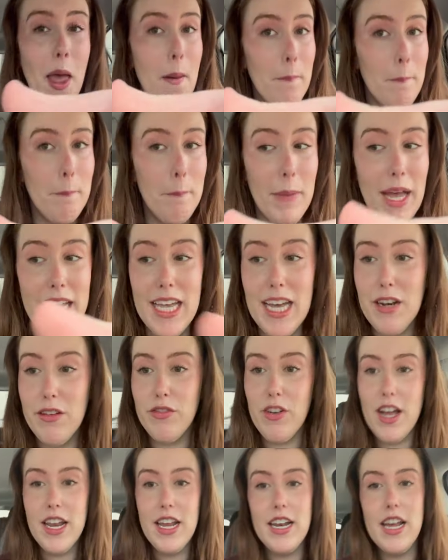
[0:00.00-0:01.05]
My kind of
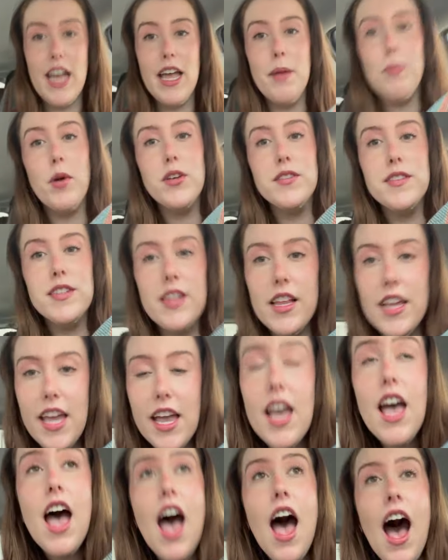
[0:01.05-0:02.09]
Friday night, personally.
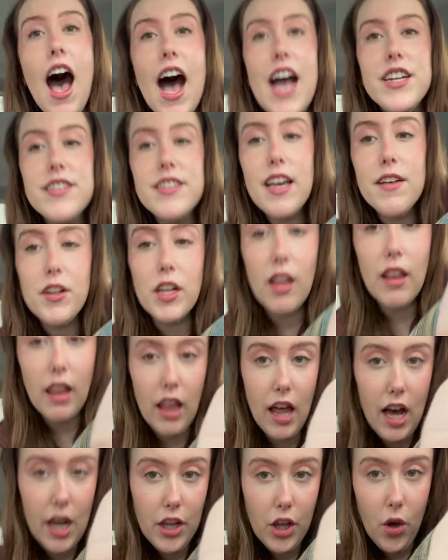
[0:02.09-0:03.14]
I just have a
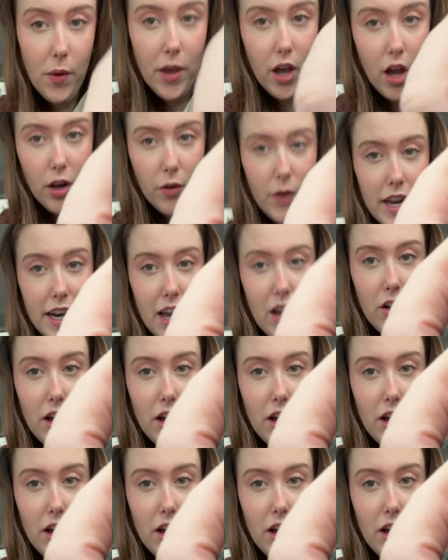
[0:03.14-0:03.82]
lot going on right now,